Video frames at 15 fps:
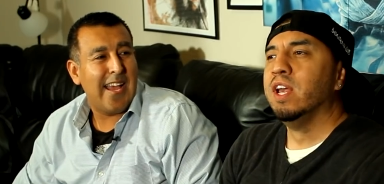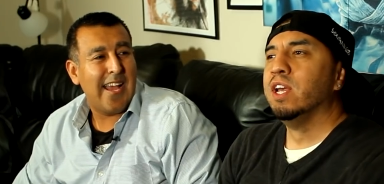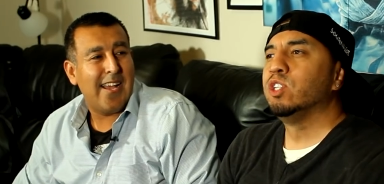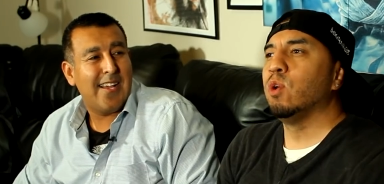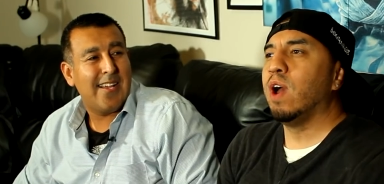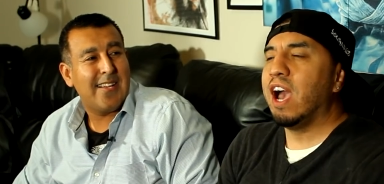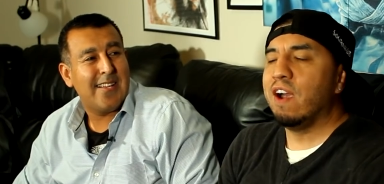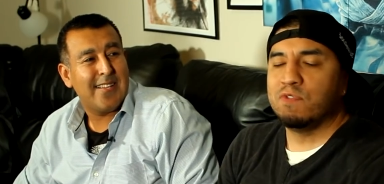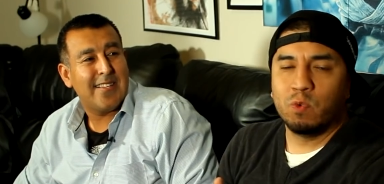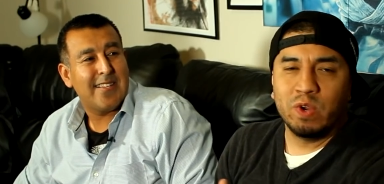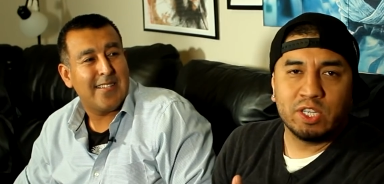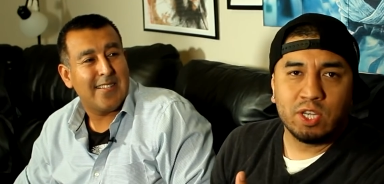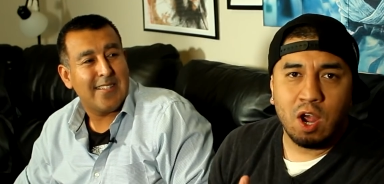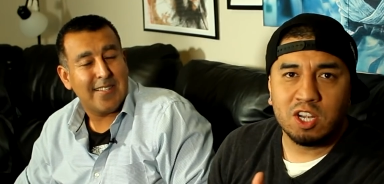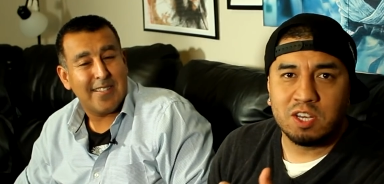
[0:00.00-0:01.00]
Speaker 1: So after we
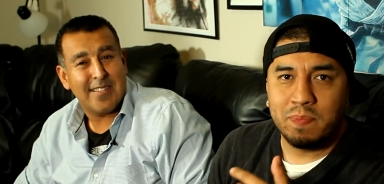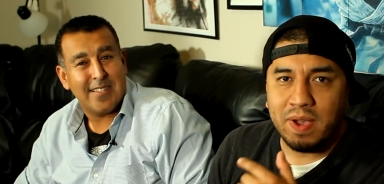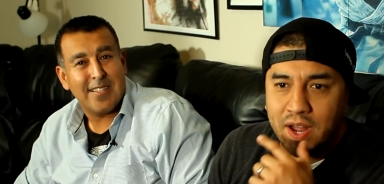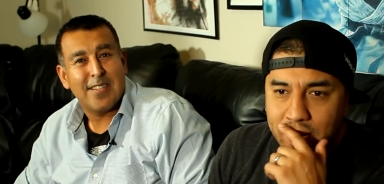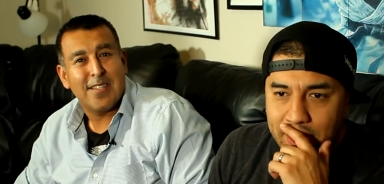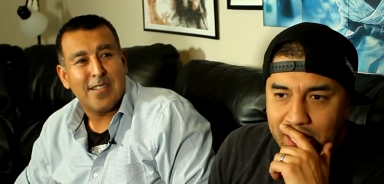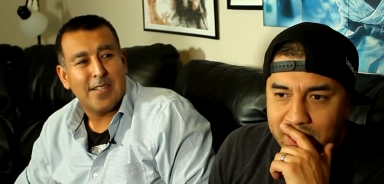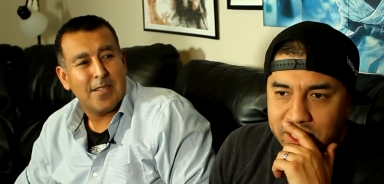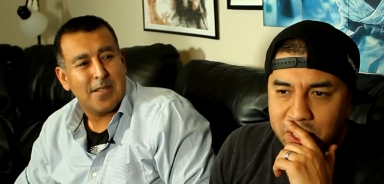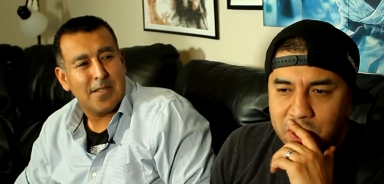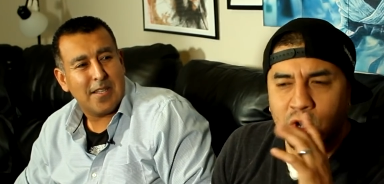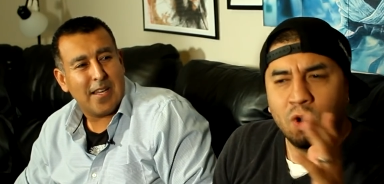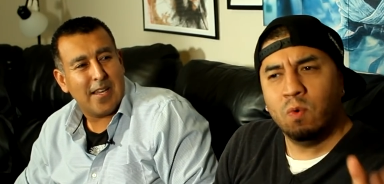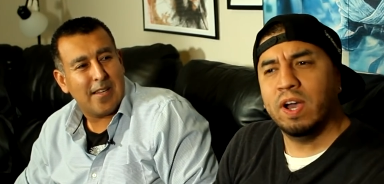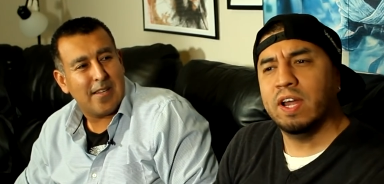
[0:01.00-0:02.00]
talked about it, I said, you
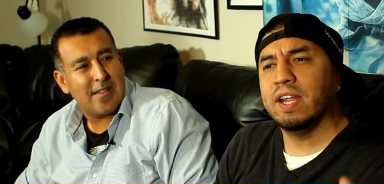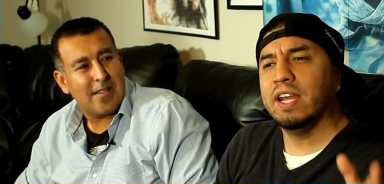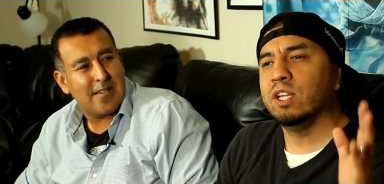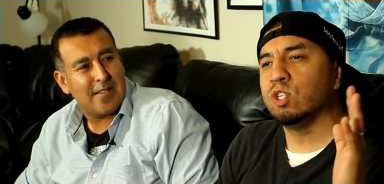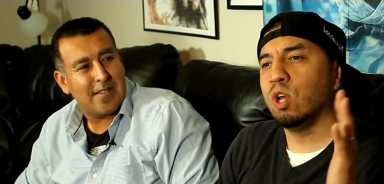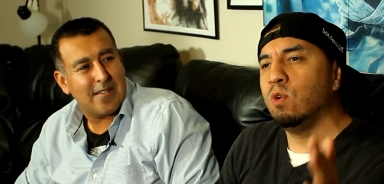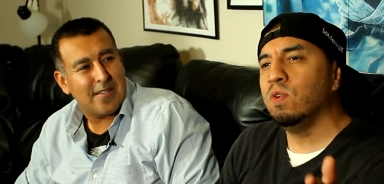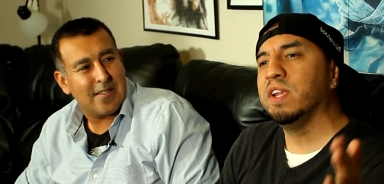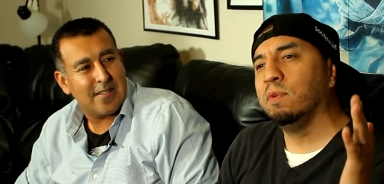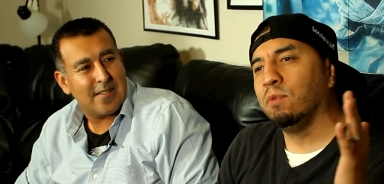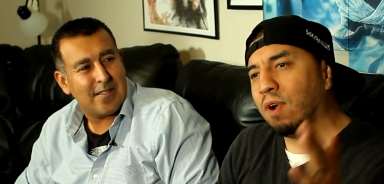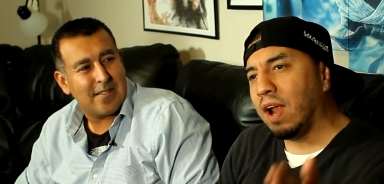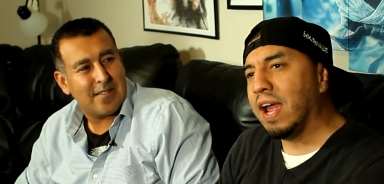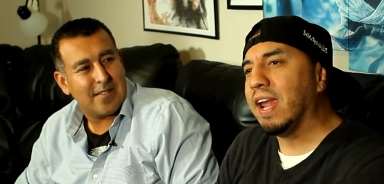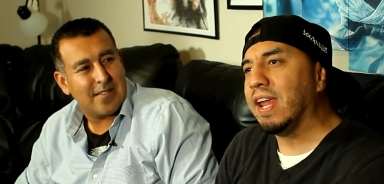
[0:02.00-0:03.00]
know what? It's only
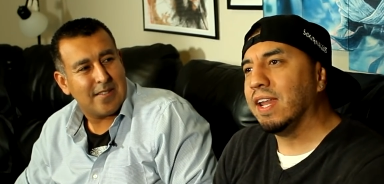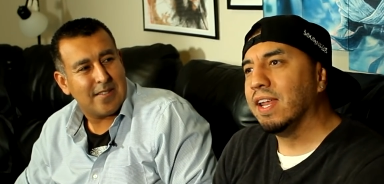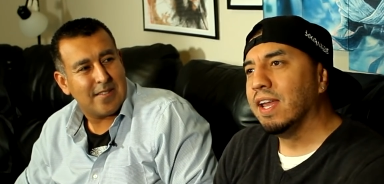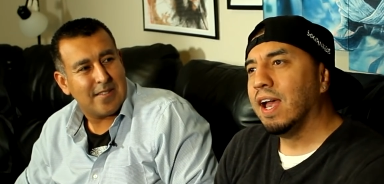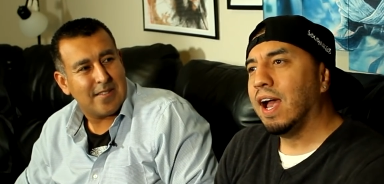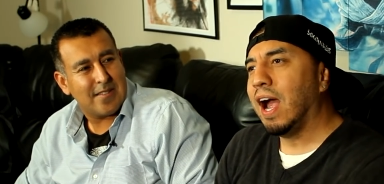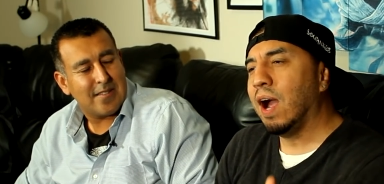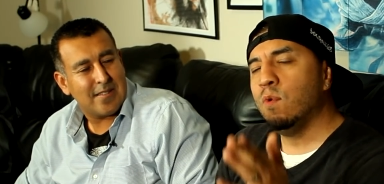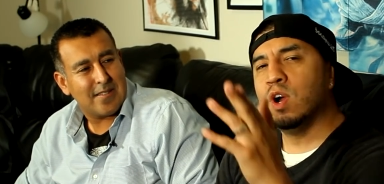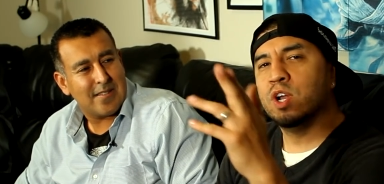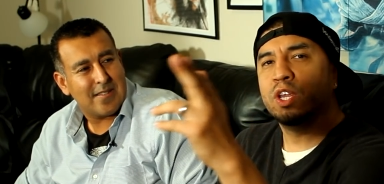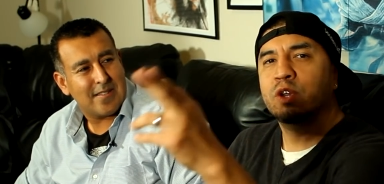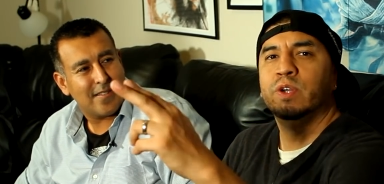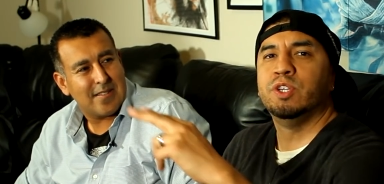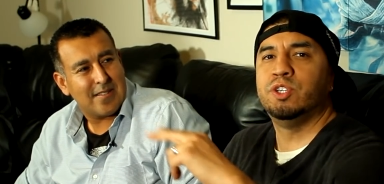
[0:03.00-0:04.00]
right. I want
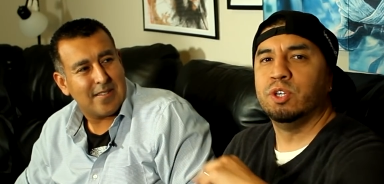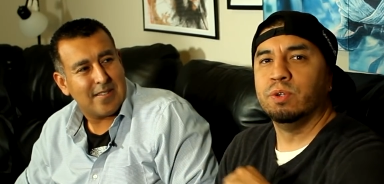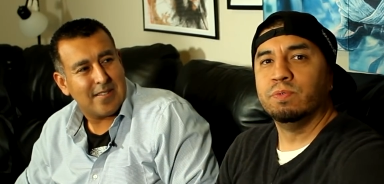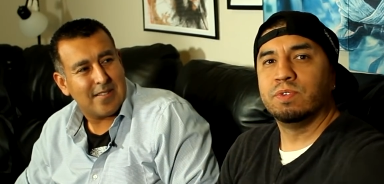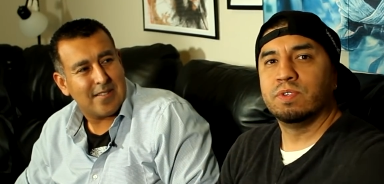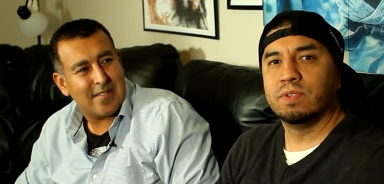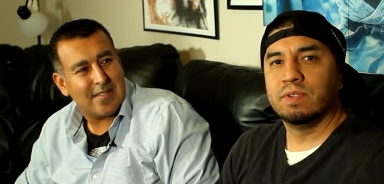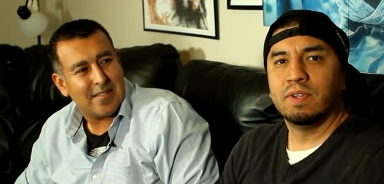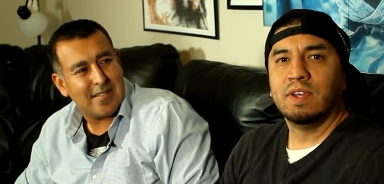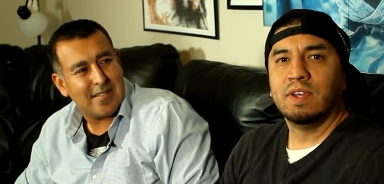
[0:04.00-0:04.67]
you to choose.